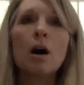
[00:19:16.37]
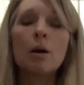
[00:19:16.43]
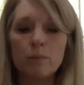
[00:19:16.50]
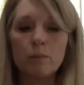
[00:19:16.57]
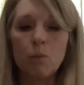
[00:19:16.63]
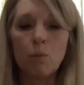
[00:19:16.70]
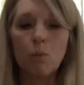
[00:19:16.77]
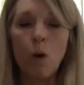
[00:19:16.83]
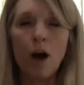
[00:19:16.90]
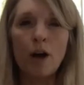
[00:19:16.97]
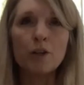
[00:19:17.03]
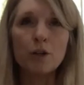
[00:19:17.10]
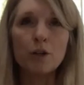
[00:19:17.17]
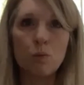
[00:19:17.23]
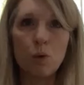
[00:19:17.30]
while
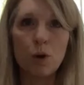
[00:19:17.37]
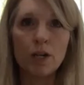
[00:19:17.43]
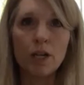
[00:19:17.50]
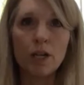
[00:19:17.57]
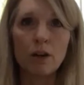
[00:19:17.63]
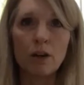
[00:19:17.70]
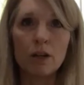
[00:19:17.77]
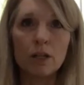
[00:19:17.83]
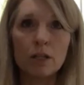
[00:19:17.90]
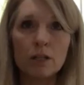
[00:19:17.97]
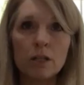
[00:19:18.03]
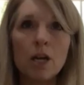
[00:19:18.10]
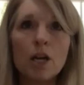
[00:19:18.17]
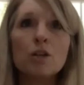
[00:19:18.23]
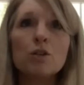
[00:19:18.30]
you're working on it.
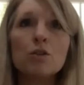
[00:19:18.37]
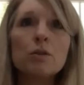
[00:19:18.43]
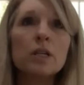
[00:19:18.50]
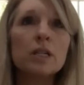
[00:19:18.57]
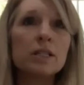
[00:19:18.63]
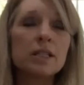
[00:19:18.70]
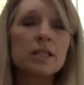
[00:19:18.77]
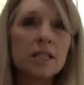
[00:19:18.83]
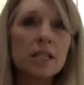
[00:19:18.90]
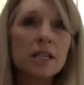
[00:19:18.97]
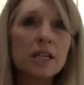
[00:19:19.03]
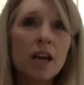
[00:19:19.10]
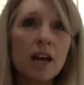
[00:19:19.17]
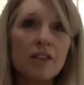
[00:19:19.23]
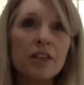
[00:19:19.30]
You can see,
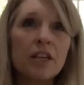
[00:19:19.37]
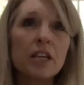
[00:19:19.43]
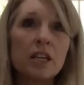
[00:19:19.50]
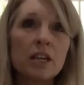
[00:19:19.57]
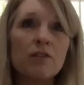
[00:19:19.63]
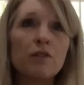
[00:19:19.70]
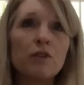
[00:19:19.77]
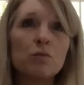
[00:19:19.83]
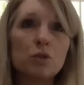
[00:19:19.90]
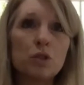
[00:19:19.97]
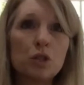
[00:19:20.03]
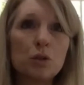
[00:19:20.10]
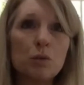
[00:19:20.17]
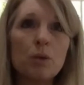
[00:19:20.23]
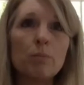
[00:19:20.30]
I think, if you
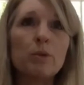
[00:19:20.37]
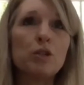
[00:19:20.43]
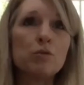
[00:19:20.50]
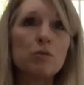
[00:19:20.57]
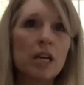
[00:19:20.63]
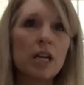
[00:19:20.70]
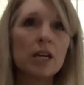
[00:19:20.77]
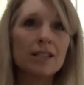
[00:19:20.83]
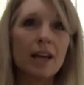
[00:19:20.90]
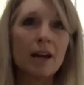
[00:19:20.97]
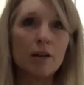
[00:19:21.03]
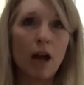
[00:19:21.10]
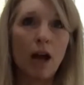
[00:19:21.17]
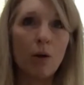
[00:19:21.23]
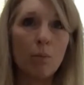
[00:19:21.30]
do it, but you can't tell
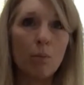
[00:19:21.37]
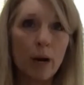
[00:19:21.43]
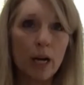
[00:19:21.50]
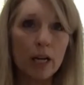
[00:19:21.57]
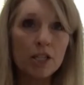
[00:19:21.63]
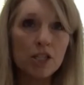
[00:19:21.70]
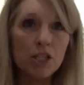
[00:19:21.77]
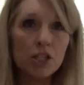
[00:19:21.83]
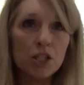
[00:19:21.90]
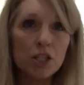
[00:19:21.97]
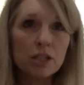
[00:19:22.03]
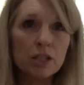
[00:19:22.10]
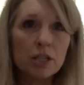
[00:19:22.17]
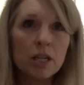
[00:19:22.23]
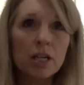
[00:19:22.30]
how much.
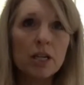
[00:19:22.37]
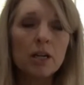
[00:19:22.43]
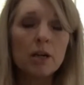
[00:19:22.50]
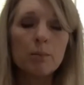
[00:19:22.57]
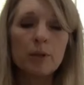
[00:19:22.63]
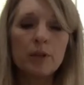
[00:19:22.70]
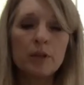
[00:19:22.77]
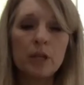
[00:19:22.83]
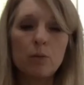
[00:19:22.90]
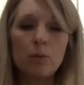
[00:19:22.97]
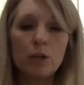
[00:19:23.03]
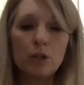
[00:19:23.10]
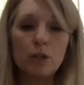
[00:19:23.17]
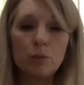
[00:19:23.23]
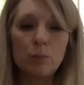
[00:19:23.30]
But then when
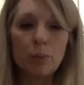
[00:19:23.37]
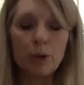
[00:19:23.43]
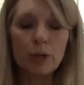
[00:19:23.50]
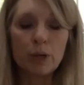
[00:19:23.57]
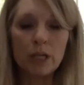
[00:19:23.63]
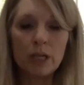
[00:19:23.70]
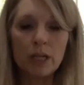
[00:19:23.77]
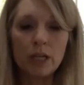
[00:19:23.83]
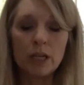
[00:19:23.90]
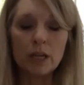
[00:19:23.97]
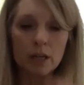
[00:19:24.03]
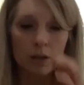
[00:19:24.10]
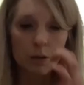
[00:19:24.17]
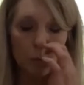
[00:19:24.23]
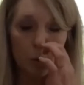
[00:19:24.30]
you put it
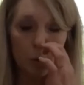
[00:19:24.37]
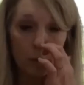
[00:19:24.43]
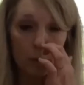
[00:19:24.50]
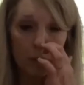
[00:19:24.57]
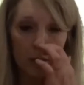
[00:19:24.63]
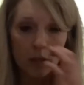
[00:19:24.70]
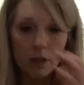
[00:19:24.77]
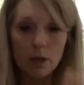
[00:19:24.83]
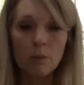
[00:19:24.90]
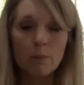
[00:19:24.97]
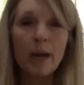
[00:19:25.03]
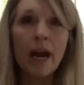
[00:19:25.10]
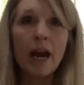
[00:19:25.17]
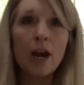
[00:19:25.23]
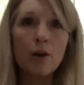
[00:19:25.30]
in, when we
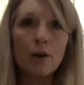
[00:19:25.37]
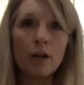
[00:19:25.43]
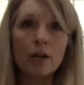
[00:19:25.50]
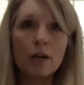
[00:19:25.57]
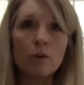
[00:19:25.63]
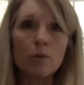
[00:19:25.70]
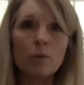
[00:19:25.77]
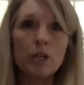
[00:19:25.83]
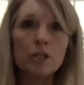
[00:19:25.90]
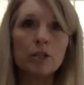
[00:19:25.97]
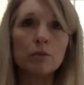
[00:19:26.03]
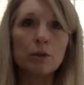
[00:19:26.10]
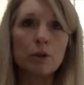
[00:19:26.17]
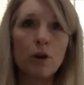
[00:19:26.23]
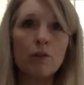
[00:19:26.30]
compare it, when we do
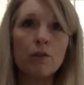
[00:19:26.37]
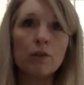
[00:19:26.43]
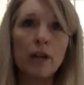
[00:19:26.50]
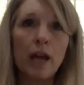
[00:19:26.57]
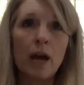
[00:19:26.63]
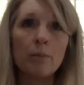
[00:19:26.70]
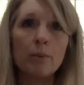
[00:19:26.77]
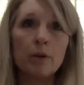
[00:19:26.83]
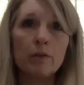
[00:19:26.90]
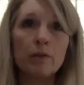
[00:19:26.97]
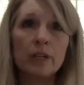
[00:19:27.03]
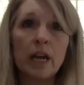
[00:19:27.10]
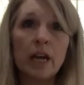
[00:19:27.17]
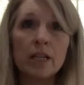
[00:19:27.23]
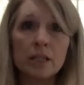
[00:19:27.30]
an overlap of an
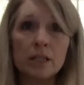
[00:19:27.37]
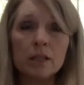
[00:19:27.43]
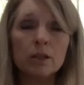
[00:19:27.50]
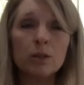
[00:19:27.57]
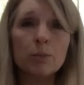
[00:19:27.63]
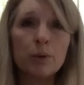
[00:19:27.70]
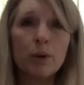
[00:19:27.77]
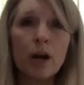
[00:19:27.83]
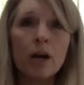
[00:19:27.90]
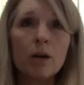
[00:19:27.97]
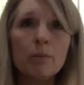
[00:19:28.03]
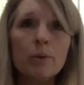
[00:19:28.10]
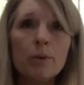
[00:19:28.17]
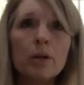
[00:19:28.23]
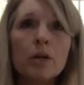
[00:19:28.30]
ideal prep,
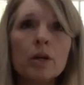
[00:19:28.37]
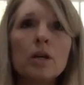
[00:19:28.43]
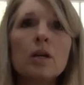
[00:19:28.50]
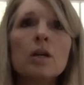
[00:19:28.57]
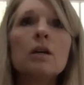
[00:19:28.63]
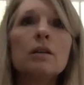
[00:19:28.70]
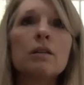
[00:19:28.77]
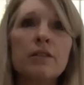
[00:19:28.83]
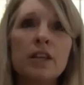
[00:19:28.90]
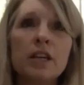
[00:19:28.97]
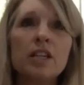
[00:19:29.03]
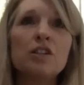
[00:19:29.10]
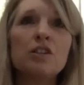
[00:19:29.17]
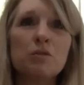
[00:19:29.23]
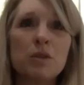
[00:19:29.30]
then
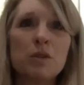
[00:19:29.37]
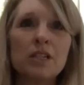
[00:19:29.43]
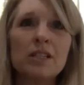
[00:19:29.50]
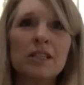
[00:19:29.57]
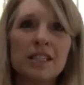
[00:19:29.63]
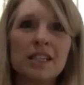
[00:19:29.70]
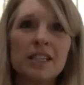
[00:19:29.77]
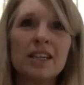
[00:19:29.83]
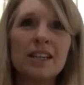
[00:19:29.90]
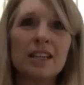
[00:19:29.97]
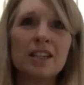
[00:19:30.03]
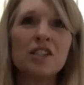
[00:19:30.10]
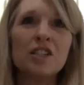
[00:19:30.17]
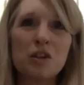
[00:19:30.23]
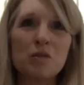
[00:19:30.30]
you can see it.
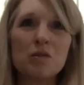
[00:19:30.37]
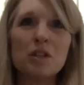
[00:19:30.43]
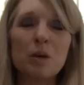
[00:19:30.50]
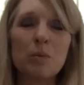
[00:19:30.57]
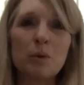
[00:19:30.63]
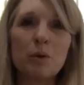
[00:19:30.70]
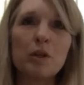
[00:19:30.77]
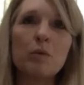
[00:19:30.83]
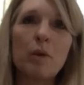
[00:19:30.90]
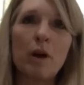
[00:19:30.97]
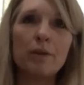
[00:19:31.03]
It shows up really well.